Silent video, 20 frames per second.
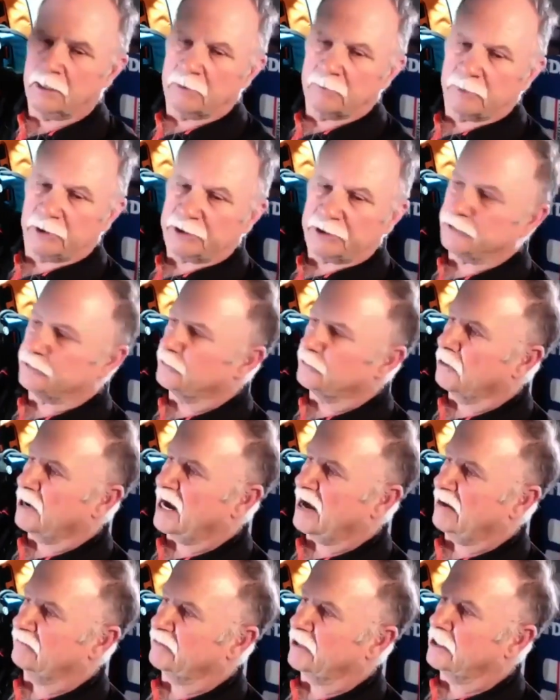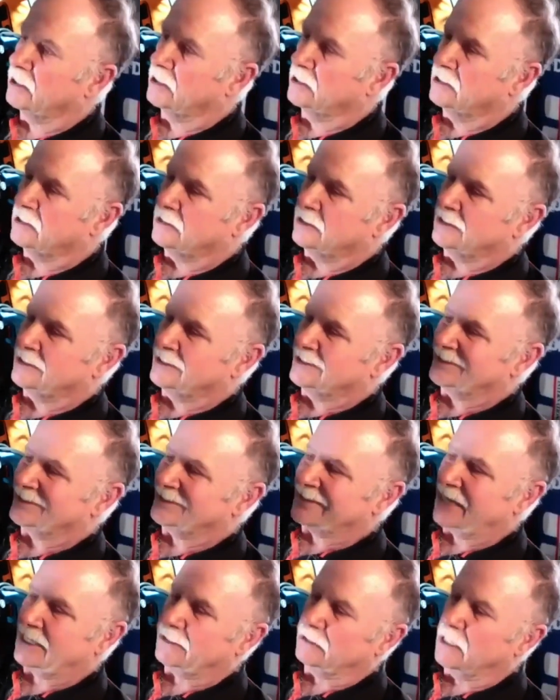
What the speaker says: but you do have a second